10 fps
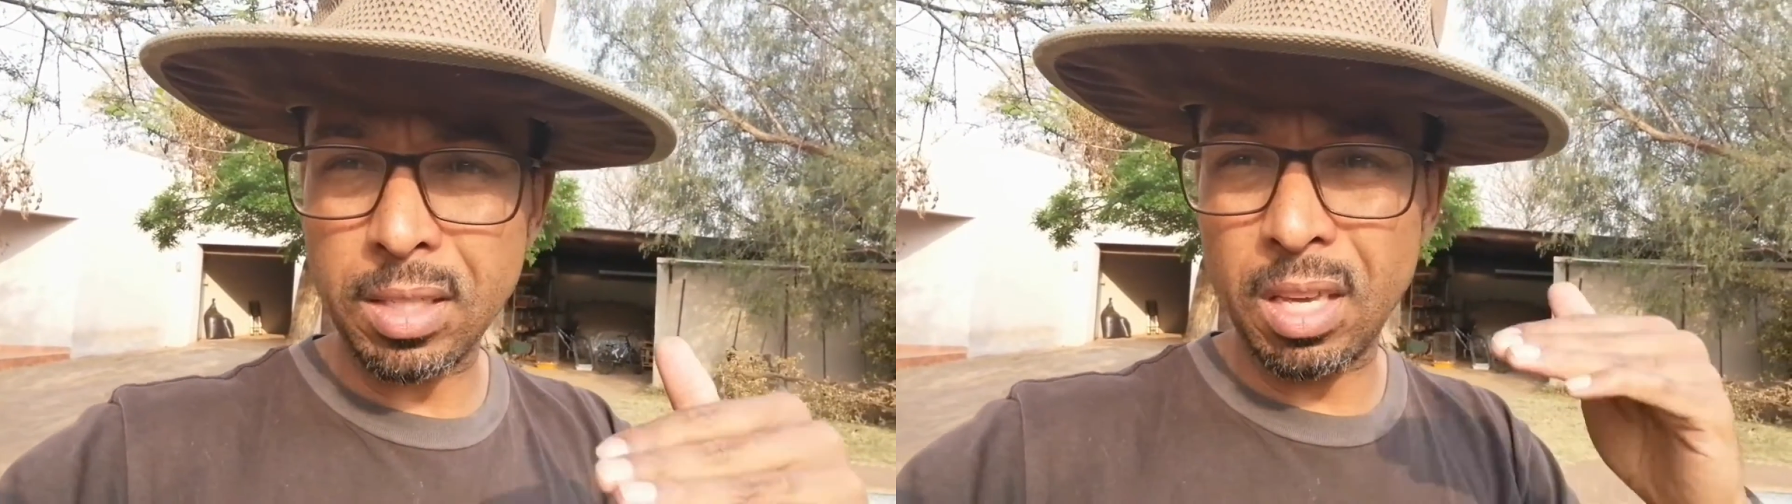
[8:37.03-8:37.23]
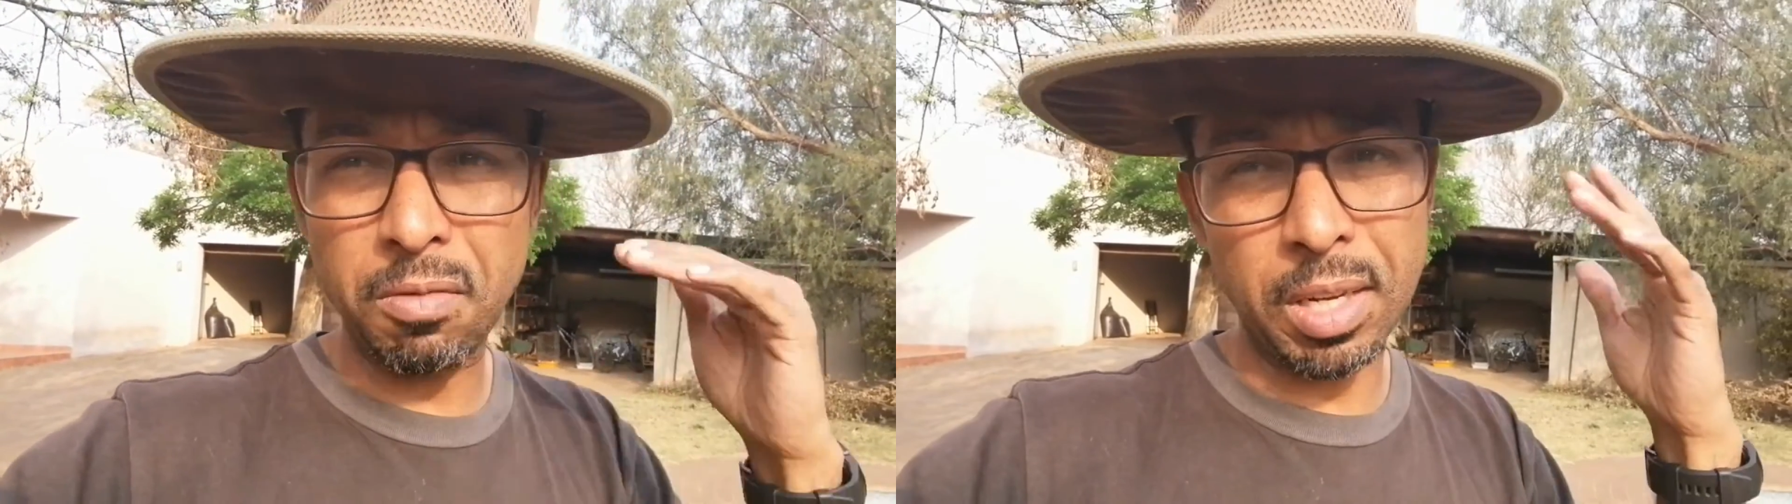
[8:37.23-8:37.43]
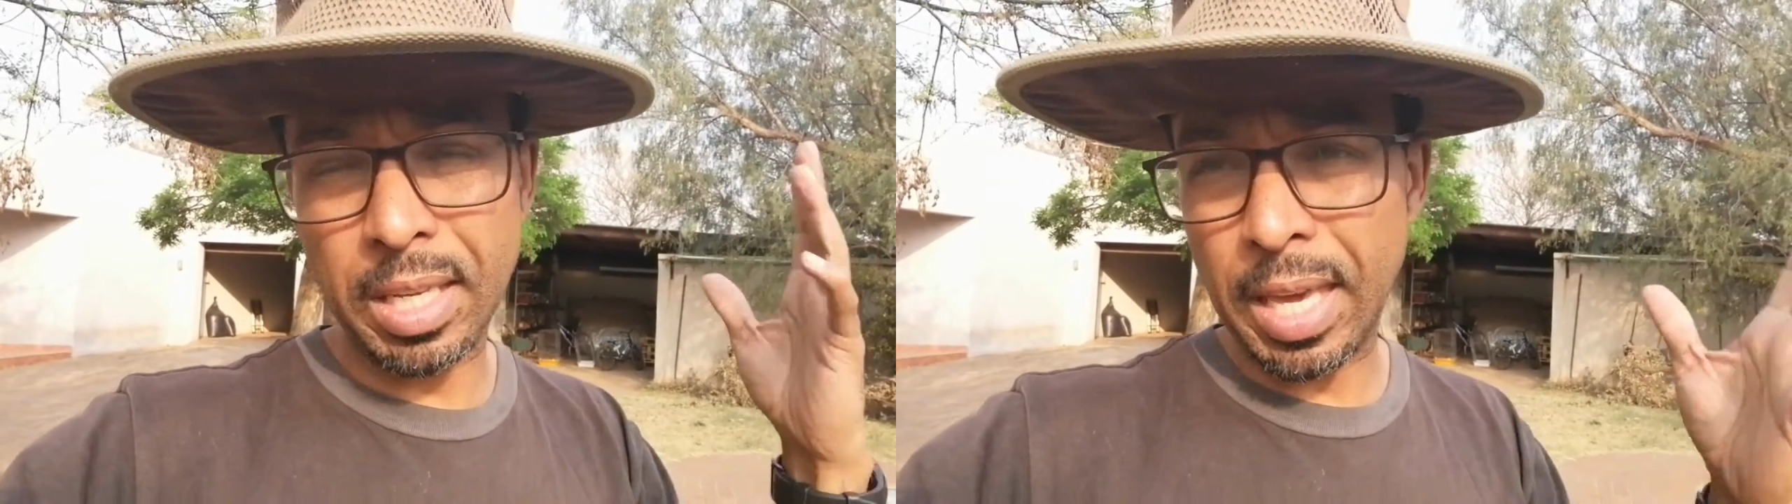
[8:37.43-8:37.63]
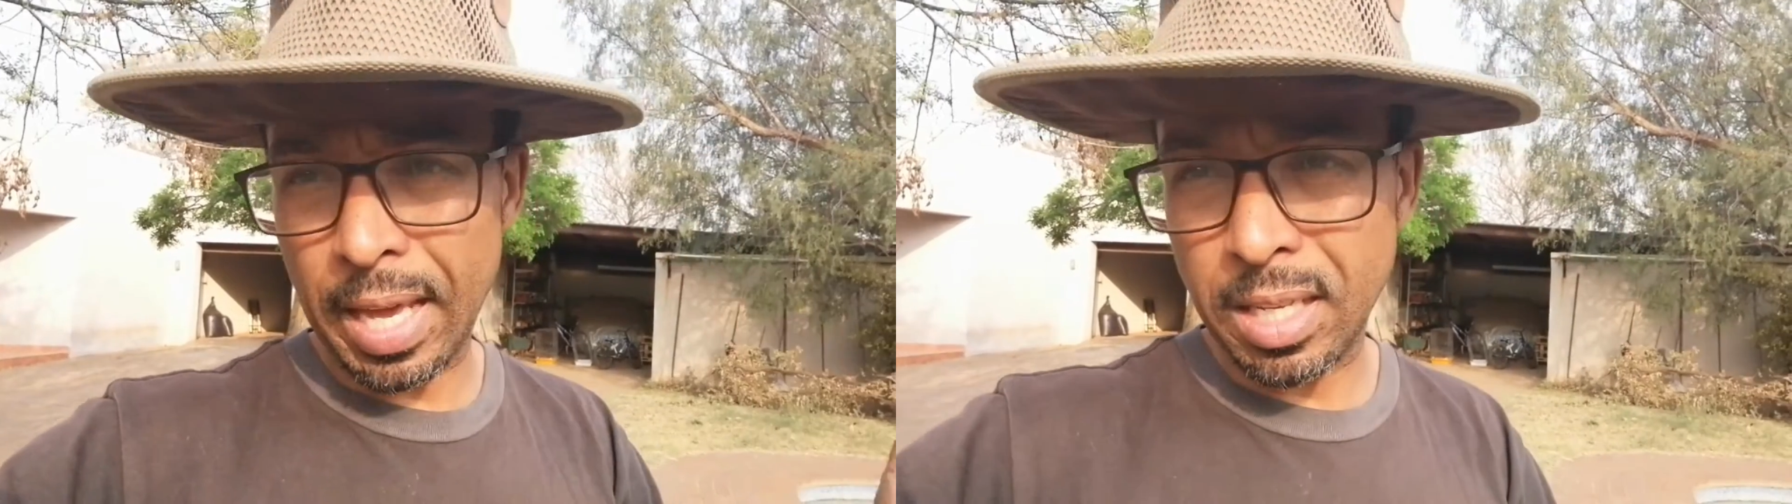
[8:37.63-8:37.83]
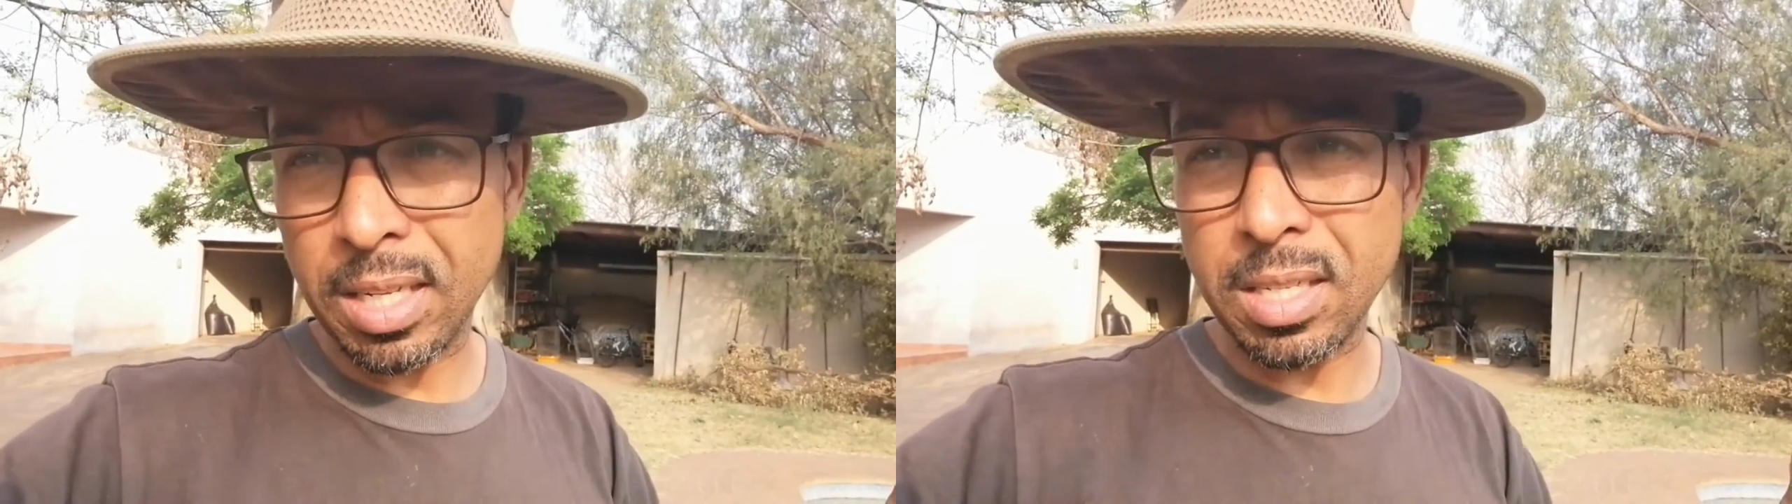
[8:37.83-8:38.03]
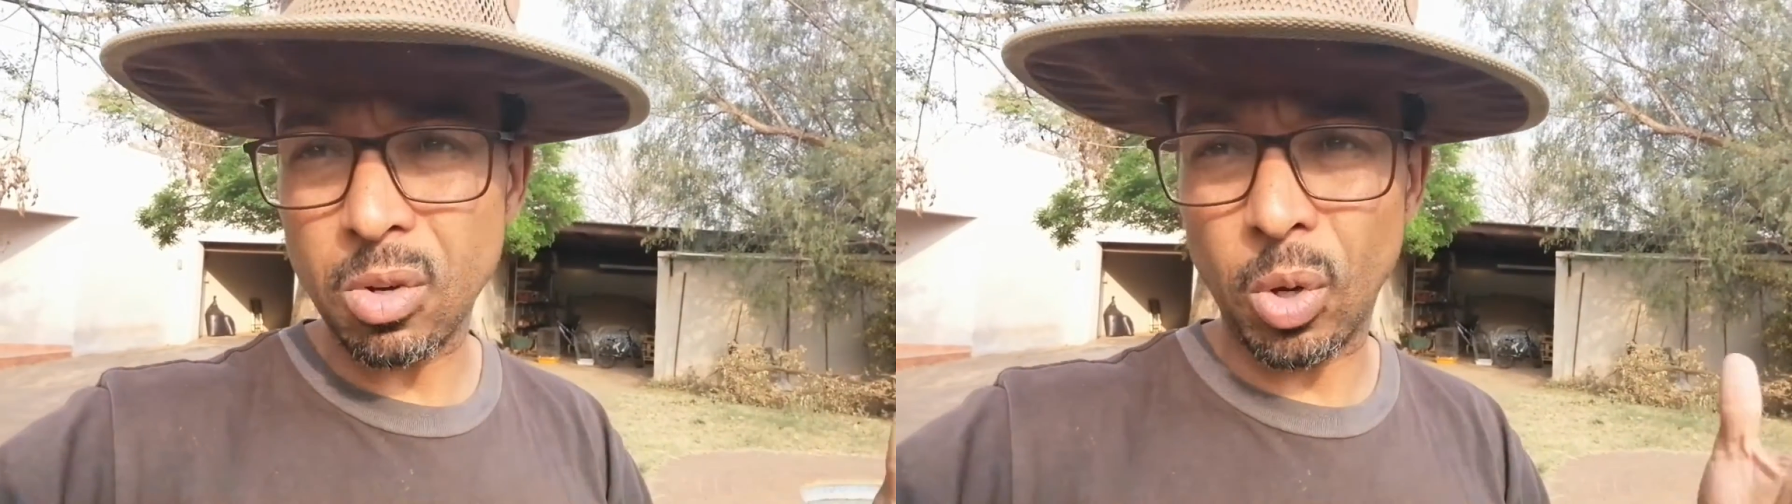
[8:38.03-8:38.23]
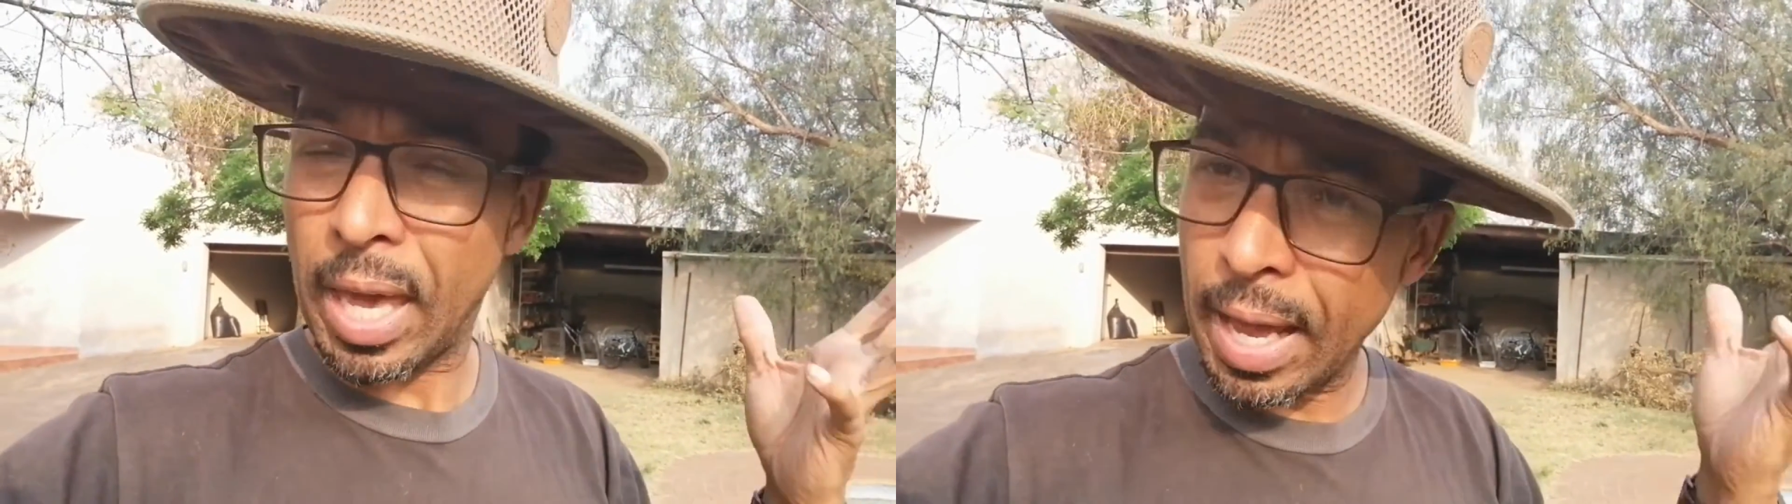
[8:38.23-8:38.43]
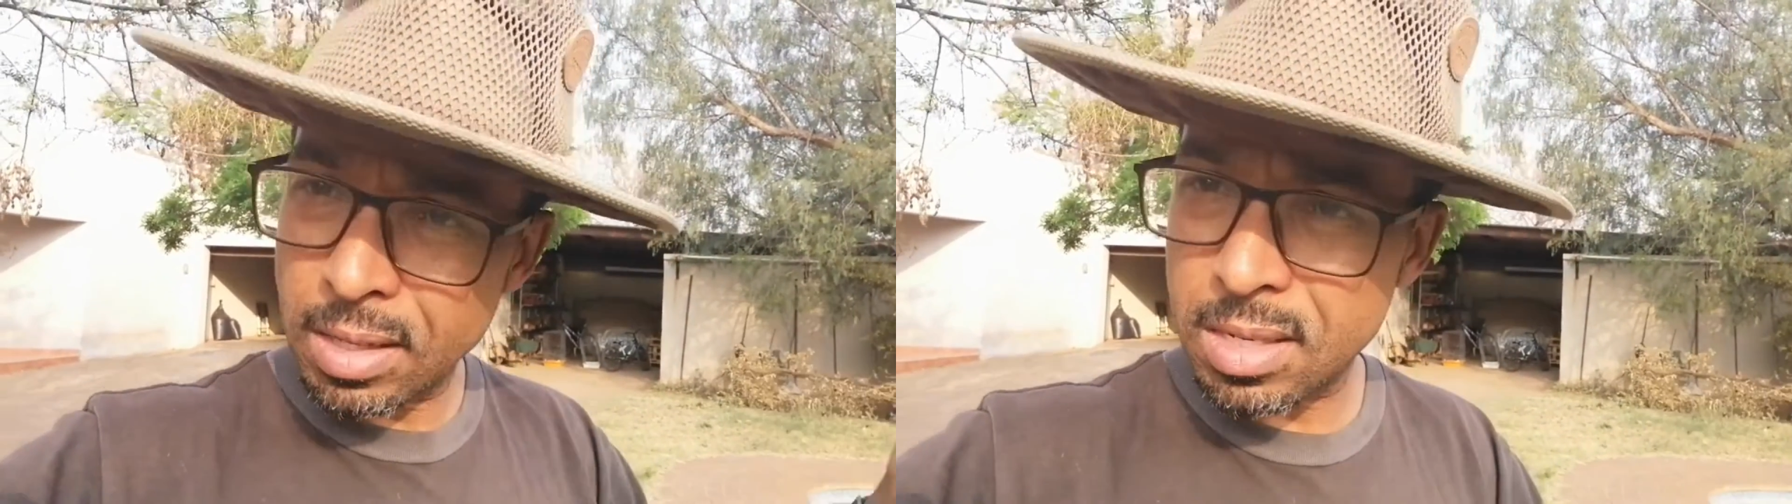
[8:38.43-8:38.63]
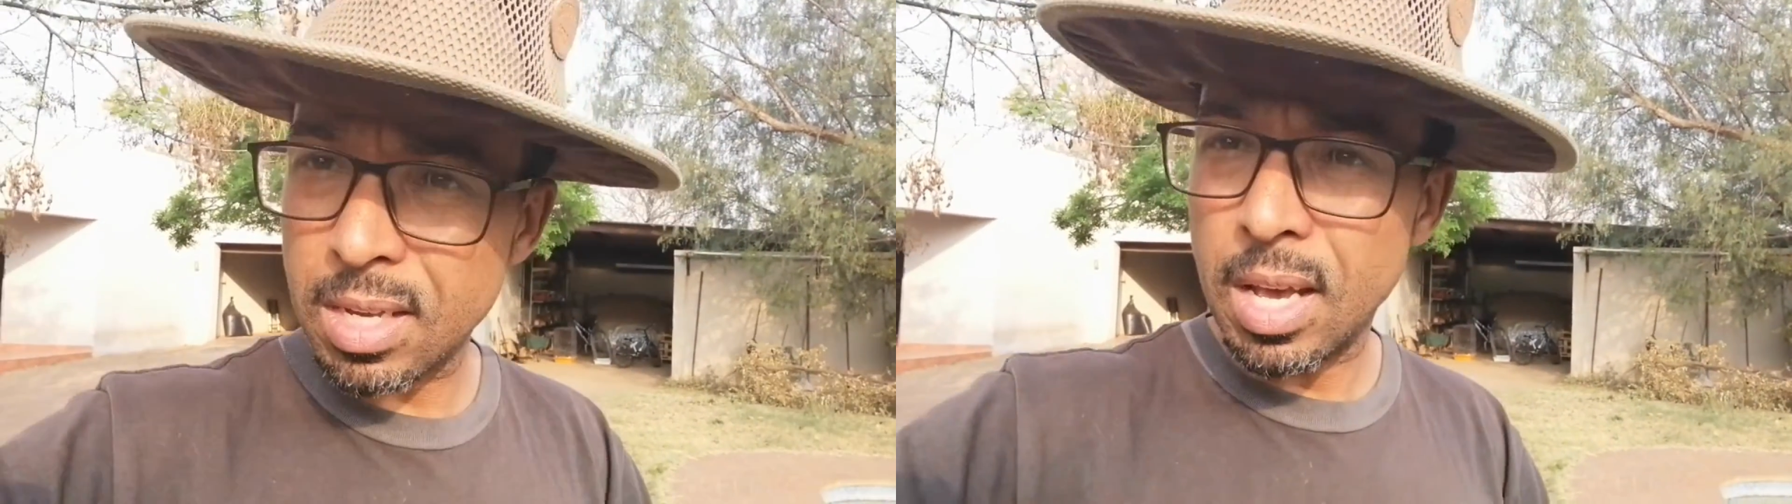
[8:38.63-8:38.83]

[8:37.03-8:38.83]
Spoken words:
even kittens or cats,